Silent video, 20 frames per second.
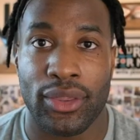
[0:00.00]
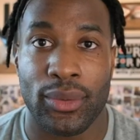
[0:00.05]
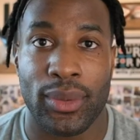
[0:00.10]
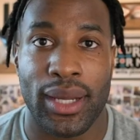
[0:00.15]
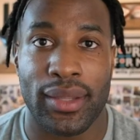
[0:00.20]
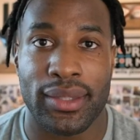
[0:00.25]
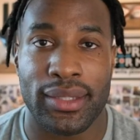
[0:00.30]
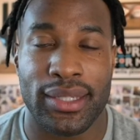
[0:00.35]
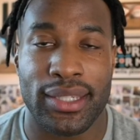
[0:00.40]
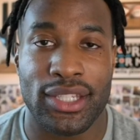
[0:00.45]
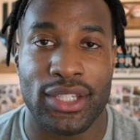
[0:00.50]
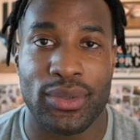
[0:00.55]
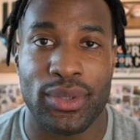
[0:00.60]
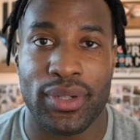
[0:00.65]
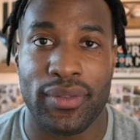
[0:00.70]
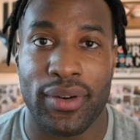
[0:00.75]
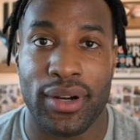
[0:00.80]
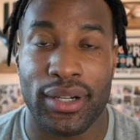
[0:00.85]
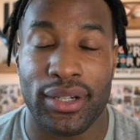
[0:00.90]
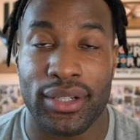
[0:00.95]
throughout the history
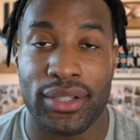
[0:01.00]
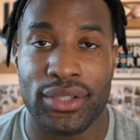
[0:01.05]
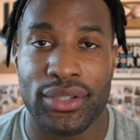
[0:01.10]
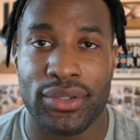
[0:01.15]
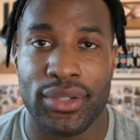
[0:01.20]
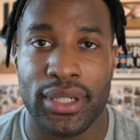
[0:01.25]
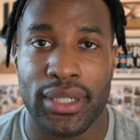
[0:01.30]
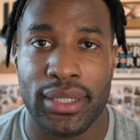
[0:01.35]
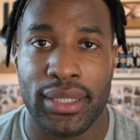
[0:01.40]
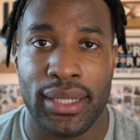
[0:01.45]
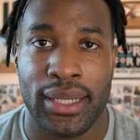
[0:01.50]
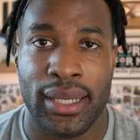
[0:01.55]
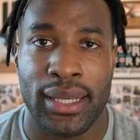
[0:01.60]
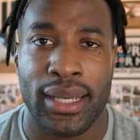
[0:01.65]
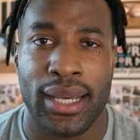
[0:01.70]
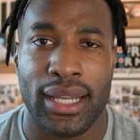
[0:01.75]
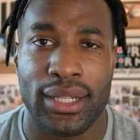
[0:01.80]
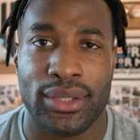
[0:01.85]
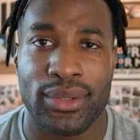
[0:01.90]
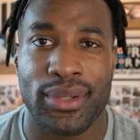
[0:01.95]
of our country.
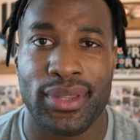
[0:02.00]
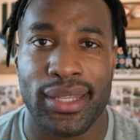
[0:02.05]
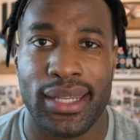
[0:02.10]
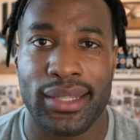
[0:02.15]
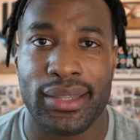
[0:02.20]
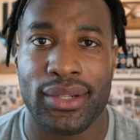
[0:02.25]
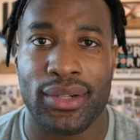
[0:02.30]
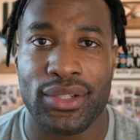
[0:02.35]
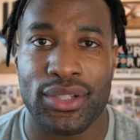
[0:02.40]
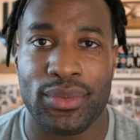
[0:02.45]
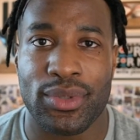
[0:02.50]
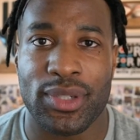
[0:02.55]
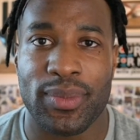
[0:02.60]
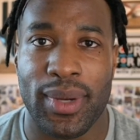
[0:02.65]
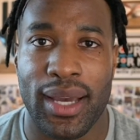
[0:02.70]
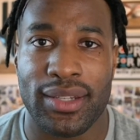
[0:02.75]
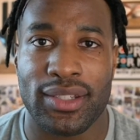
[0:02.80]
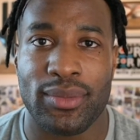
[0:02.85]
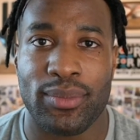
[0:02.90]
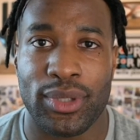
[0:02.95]
I do think there's a
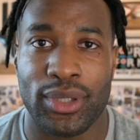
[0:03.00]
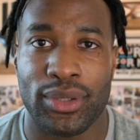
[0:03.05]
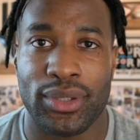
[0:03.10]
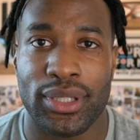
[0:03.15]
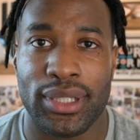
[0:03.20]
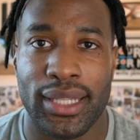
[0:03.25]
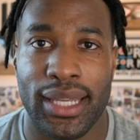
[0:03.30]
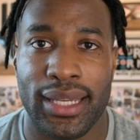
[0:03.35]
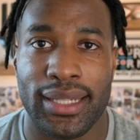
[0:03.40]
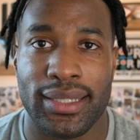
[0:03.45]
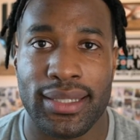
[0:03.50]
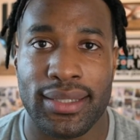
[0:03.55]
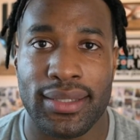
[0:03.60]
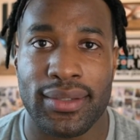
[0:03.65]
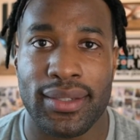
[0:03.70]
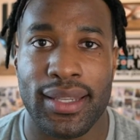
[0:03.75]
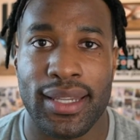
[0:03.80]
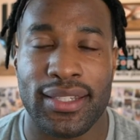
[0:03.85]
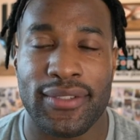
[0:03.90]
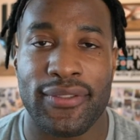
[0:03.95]
responsibility as
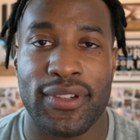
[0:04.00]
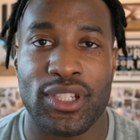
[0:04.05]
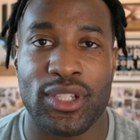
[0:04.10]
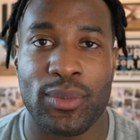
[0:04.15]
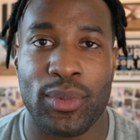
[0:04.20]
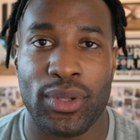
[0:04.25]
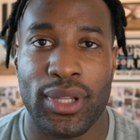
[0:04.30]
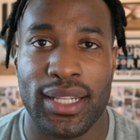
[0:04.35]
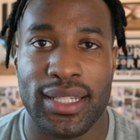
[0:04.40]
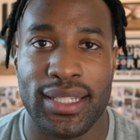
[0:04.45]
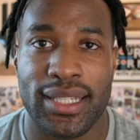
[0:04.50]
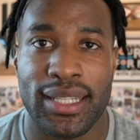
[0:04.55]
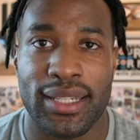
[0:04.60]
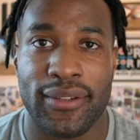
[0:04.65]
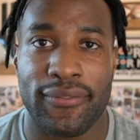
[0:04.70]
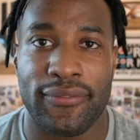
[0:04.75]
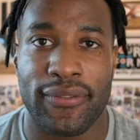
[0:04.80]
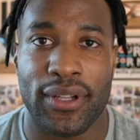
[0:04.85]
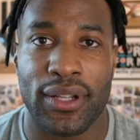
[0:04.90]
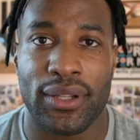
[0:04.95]
visible as the
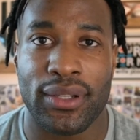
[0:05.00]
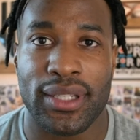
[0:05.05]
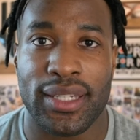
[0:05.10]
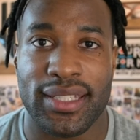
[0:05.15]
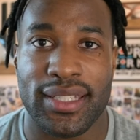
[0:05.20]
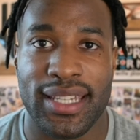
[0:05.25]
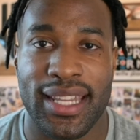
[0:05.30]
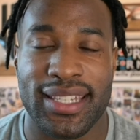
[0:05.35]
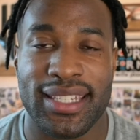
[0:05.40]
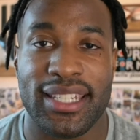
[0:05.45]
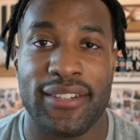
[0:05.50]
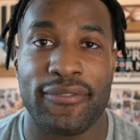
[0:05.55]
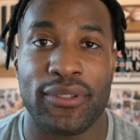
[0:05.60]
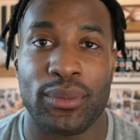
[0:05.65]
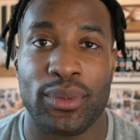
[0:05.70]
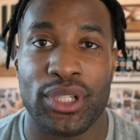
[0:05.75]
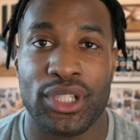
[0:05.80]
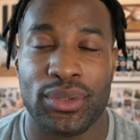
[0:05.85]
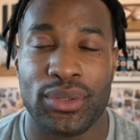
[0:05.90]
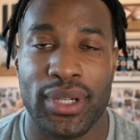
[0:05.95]
NFL is and as
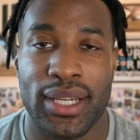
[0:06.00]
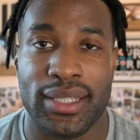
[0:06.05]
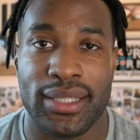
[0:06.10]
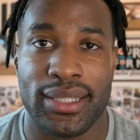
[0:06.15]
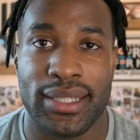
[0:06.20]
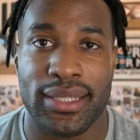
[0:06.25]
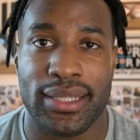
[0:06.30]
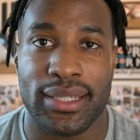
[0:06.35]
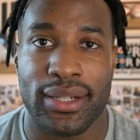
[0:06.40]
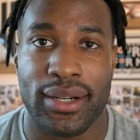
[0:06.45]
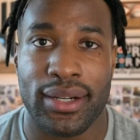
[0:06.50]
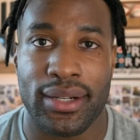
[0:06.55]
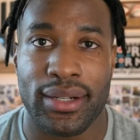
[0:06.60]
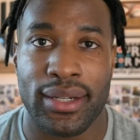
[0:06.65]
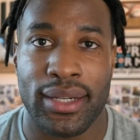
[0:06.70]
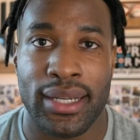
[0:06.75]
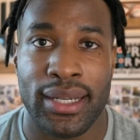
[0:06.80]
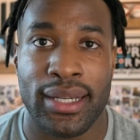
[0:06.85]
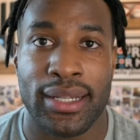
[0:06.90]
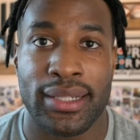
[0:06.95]
influential as it is in our
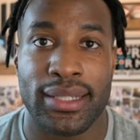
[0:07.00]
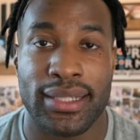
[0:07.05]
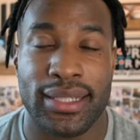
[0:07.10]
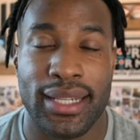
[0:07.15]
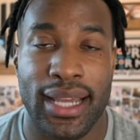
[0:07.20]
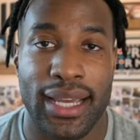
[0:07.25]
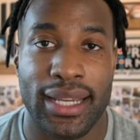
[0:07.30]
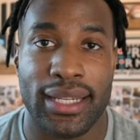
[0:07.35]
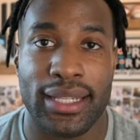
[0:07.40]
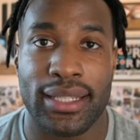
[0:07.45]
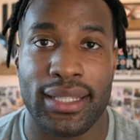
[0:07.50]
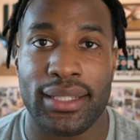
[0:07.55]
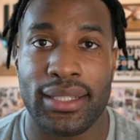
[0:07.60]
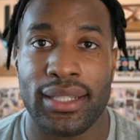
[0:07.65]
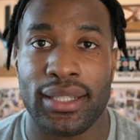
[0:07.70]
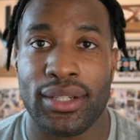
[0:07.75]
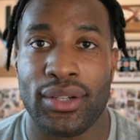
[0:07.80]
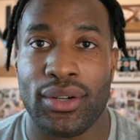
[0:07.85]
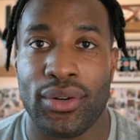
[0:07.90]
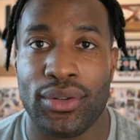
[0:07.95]
society
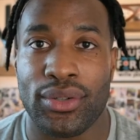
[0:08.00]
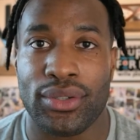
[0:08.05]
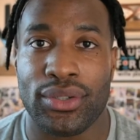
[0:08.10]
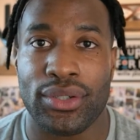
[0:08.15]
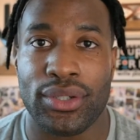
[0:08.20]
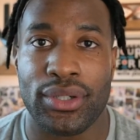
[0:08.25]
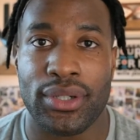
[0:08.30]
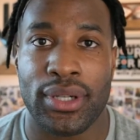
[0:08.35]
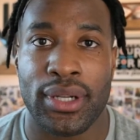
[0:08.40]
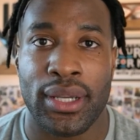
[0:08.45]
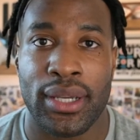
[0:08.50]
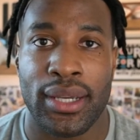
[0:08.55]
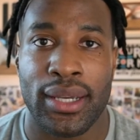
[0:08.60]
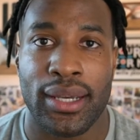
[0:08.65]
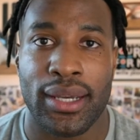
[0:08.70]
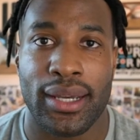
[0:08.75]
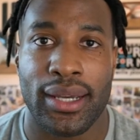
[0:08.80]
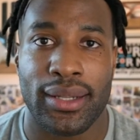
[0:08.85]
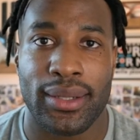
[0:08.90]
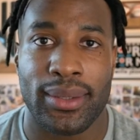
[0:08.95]
and culture.
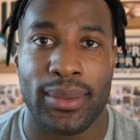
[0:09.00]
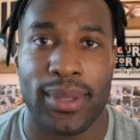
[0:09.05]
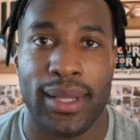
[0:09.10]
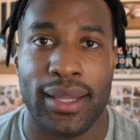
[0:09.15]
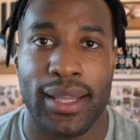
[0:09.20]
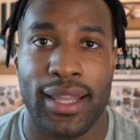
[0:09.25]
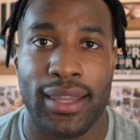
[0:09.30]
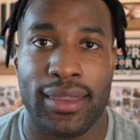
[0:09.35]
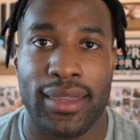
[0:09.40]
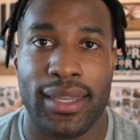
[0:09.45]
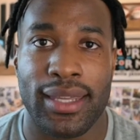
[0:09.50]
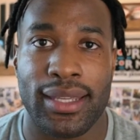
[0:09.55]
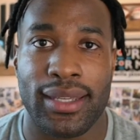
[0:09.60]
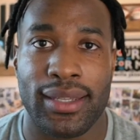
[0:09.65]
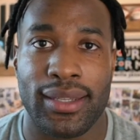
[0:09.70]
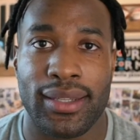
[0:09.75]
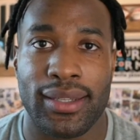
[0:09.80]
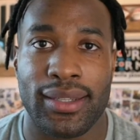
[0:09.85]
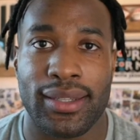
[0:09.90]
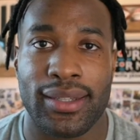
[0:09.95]
I think
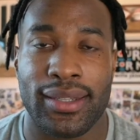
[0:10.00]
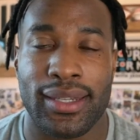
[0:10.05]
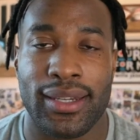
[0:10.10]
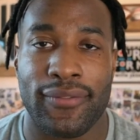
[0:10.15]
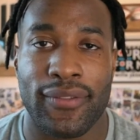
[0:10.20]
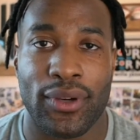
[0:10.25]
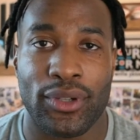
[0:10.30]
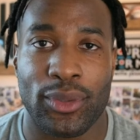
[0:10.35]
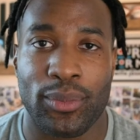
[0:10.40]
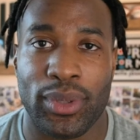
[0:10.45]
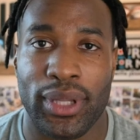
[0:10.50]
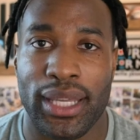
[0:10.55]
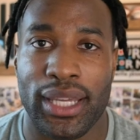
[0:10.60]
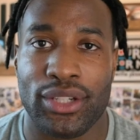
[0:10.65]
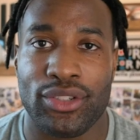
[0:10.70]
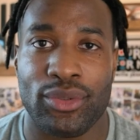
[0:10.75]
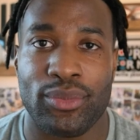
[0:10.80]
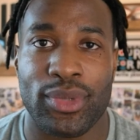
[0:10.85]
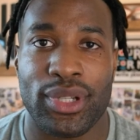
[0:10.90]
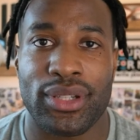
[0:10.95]
the NFL could play a
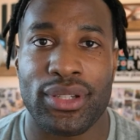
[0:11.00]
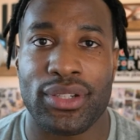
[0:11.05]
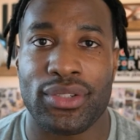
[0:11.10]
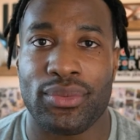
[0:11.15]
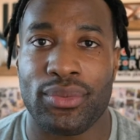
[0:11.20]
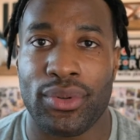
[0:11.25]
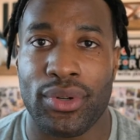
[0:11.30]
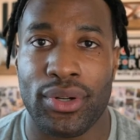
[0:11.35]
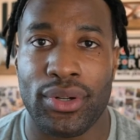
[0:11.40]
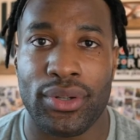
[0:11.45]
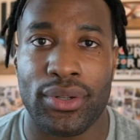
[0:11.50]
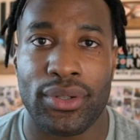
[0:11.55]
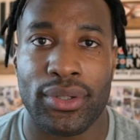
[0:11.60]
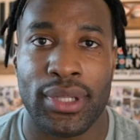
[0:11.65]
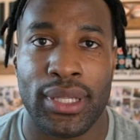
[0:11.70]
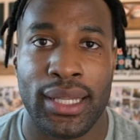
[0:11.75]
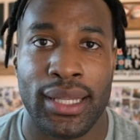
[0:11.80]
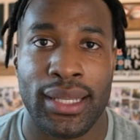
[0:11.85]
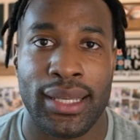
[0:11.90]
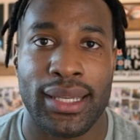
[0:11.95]
tremendous role
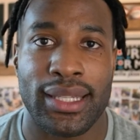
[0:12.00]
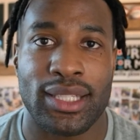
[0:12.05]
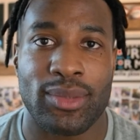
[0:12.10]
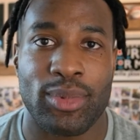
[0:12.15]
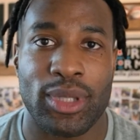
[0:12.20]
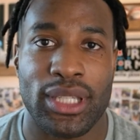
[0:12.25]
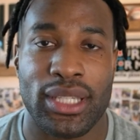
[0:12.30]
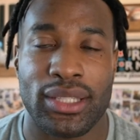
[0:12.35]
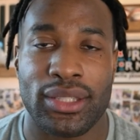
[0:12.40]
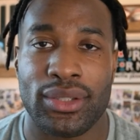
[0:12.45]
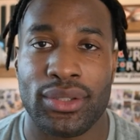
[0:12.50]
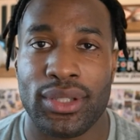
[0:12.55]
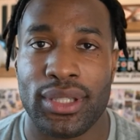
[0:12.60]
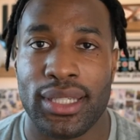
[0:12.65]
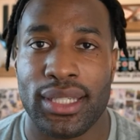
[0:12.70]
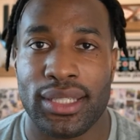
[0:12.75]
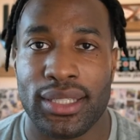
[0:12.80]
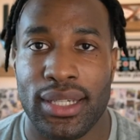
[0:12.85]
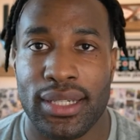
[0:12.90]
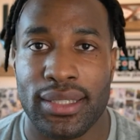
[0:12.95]
in speaking to the
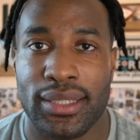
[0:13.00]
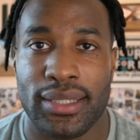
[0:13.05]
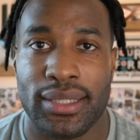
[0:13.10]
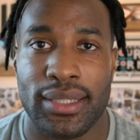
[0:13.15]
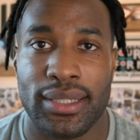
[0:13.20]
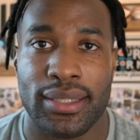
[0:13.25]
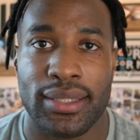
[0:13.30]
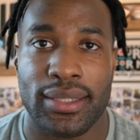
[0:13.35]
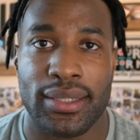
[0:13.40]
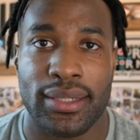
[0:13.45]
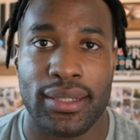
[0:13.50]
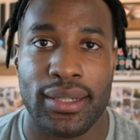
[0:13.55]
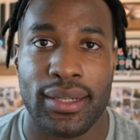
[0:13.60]
injustices